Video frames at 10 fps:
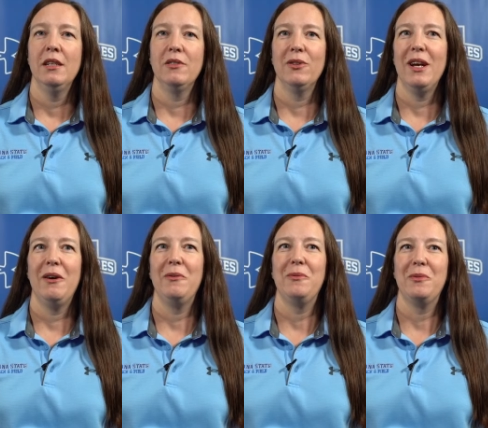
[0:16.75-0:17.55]
So
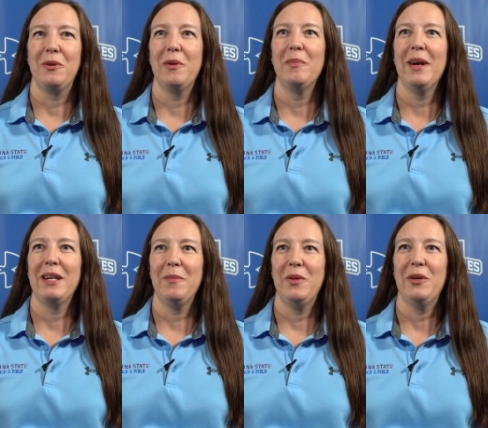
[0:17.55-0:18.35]
now going
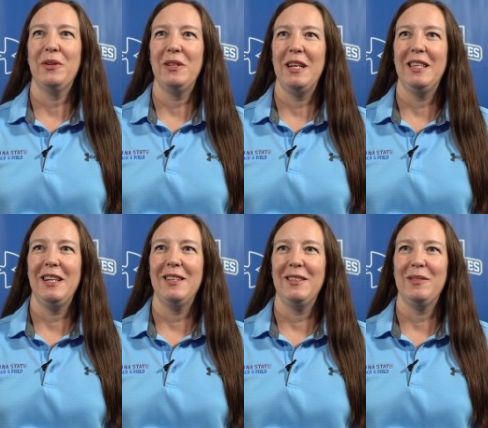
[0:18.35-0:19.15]
back up there at the
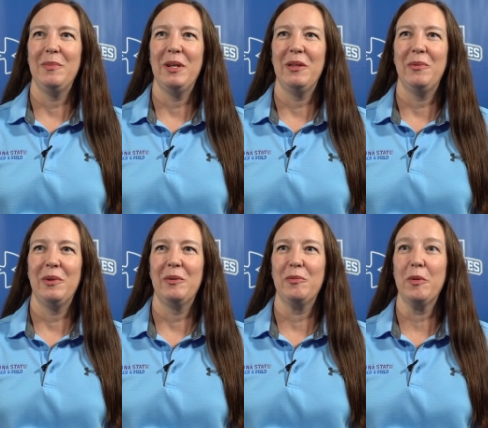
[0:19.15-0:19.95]
end of this month,
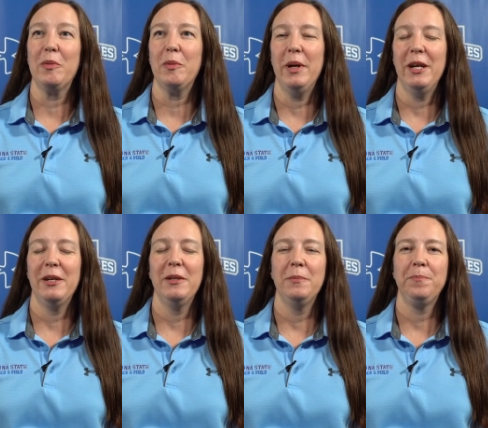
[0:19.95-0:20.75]
we're, we're prepared.